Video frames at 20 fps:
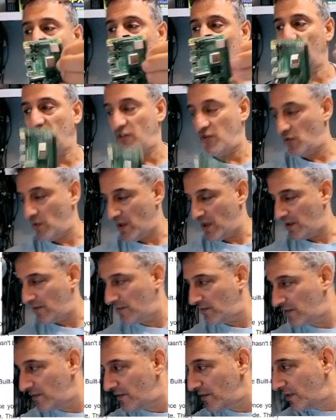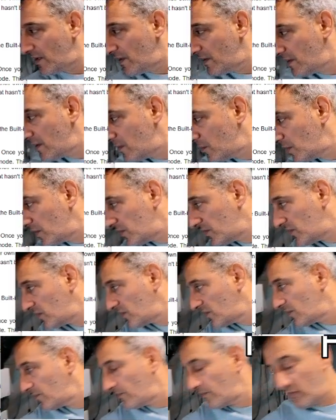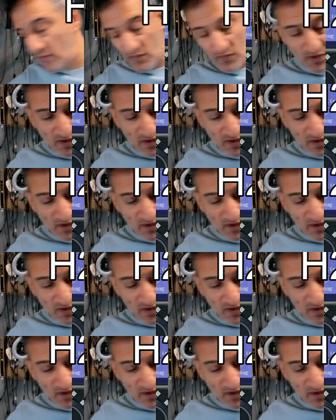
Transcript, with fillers: things to it, which is